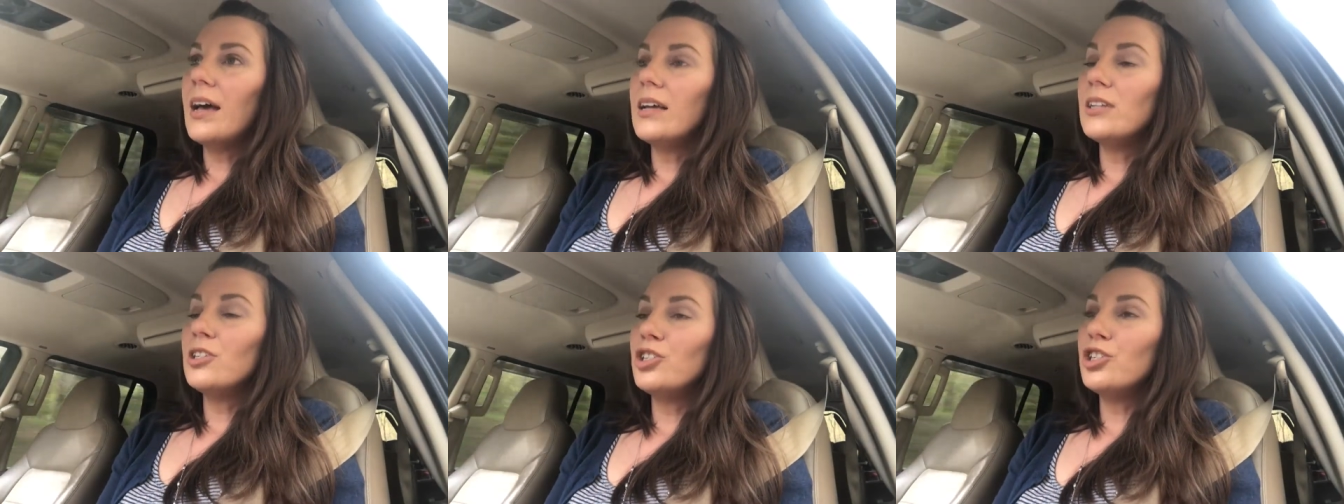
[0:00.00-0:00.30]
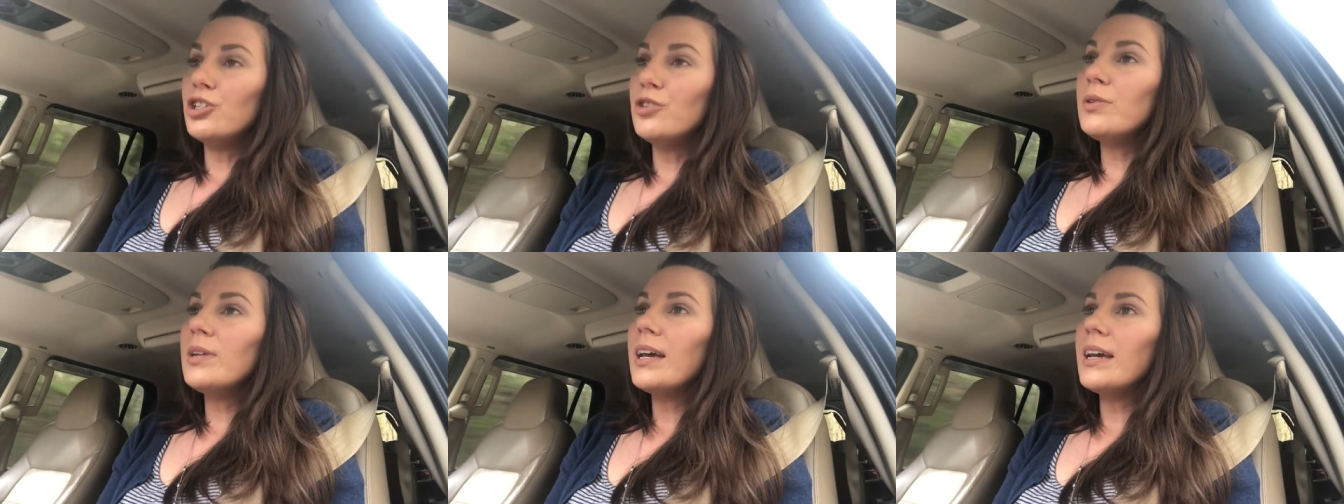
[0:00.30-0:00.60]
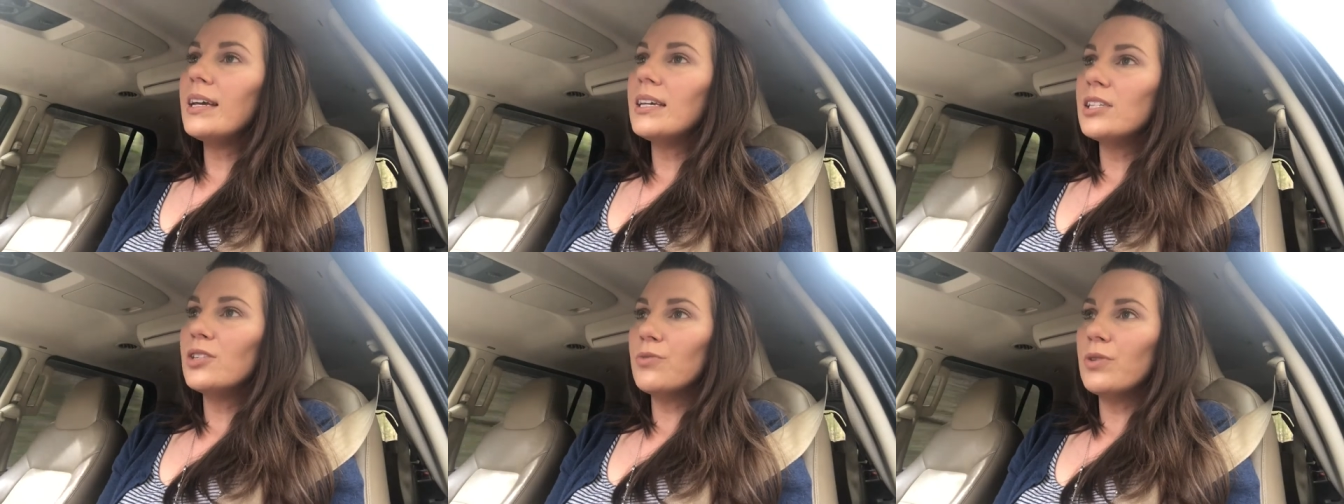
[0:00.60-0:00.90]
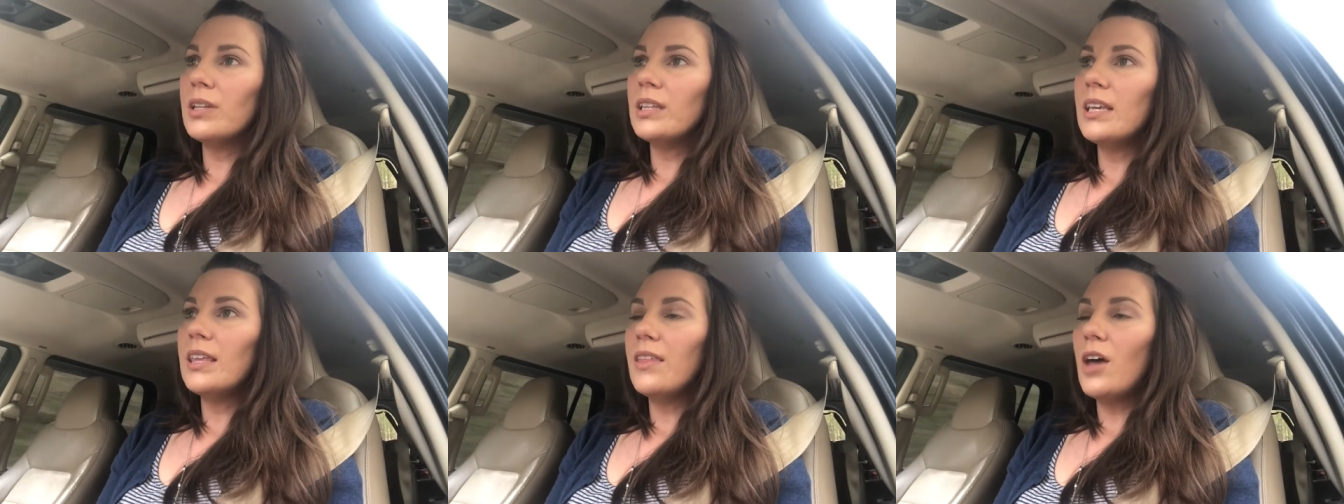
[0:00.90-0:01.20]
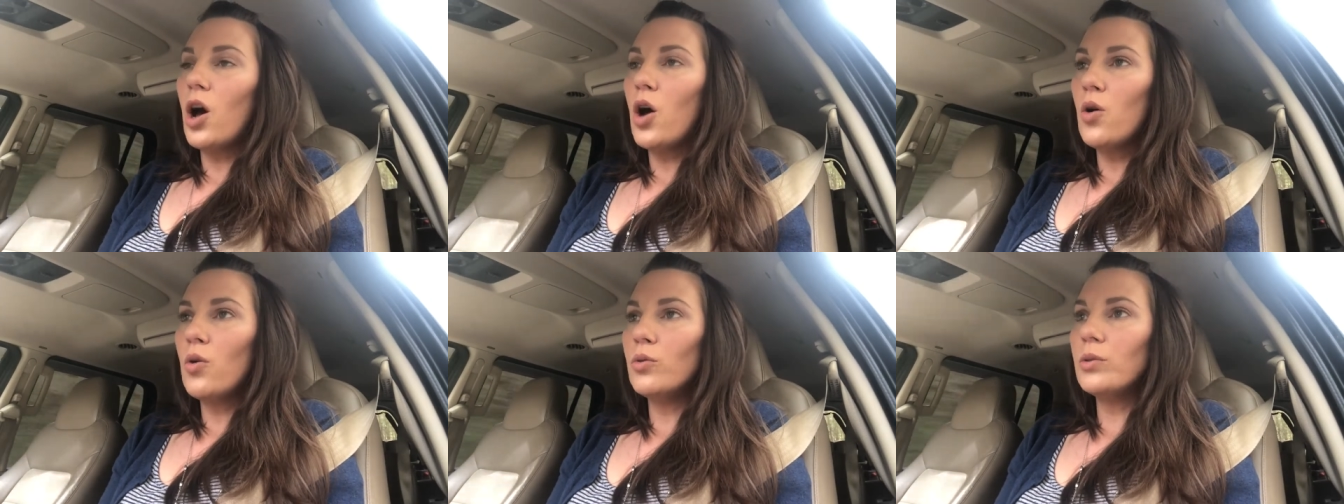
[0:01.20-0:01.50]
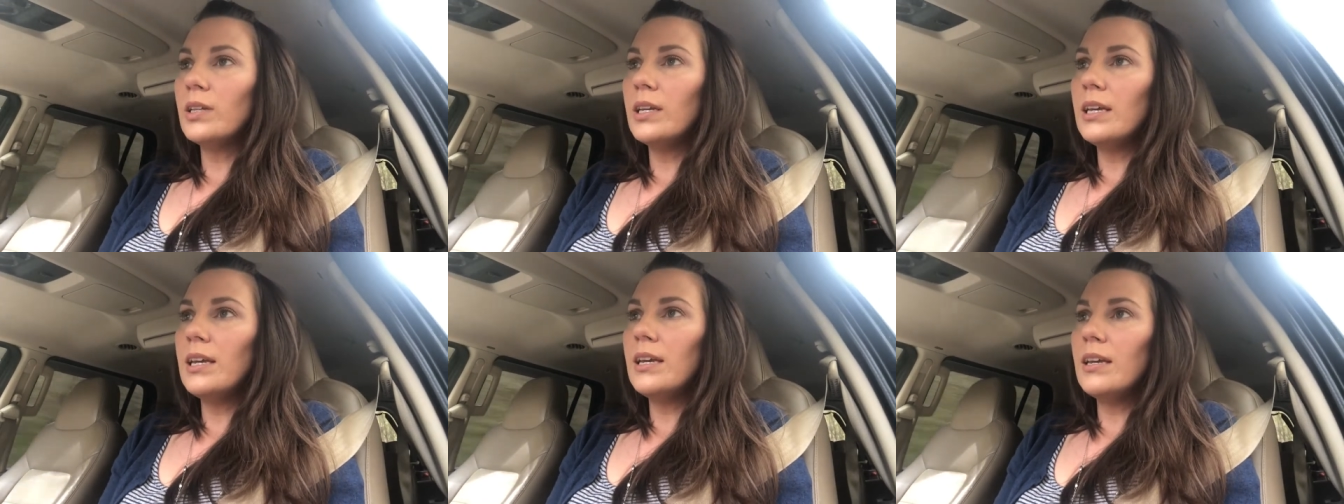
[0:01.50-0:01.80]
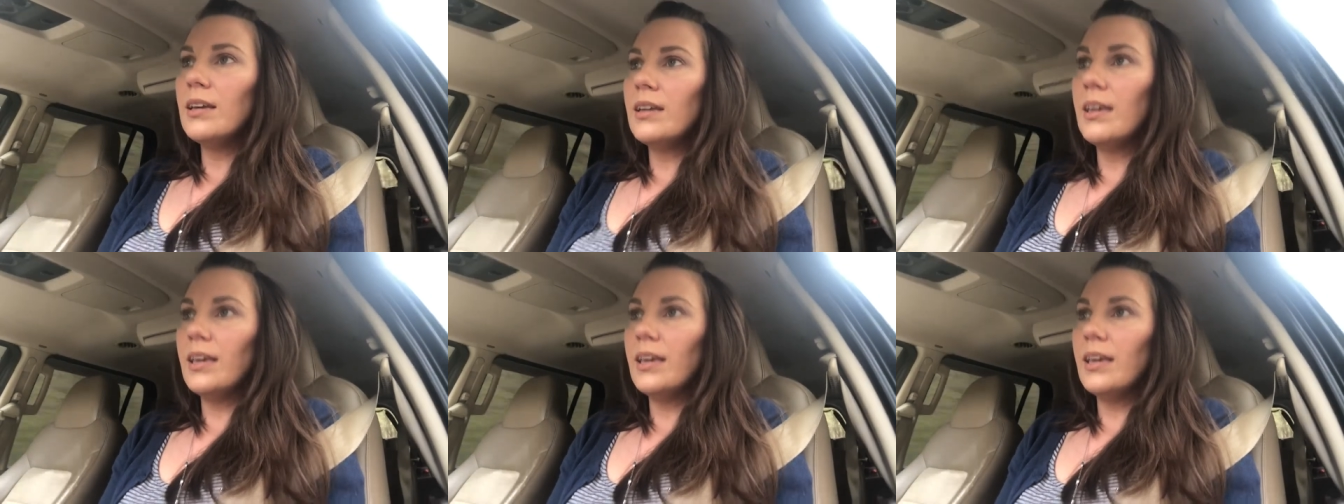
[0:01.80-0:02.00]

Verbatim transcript: Judah is really the only